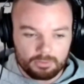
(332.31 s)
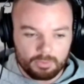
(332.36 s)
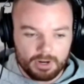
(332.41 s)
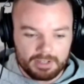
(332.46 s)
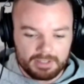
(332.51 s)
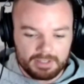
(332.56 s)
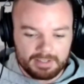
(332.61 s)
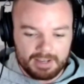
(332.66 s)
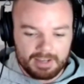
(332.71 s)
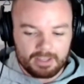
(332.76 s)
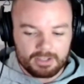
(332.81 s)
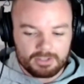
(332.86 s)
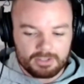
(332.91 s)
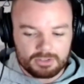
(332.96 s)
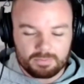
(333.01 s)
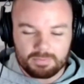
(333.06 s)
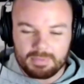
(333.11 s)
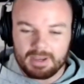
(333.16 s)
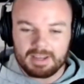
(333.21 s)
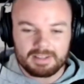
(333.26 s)
where you kind of
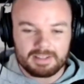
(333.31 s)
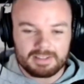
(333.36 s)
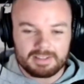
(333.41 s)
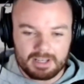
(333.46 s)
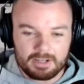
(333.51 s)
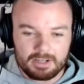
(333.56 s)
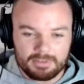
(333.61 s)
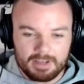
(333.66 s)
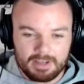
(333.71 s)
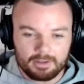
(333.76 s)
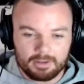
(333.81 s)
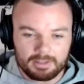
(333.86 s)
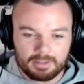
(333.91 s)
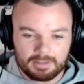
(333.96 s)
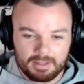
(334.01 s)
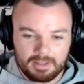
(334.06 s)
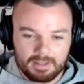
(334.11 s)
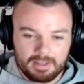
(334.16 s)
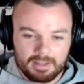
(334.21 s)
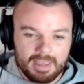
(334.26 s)
just burn yourself out
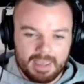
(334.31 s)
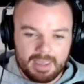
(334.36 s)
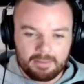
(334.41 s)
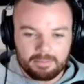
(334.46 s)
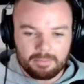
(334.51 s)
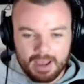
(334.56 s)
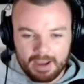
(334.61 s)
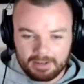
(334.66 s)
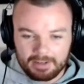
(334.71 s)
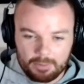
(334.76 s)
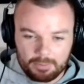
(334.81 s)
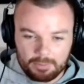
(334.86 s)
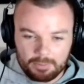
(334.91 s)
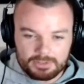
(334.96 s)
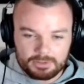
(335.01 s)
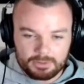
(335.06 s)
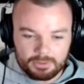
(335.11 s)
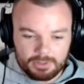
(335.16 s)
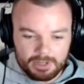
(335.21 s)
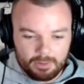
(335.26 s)
and back up at
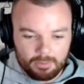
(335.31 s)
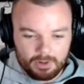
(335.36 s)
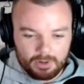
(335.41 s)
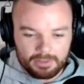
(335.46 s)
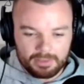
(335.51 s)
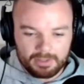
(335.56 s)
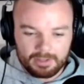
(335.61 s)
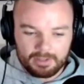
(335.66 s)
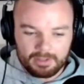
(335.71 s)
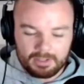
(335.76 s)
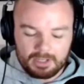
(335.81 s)
square one.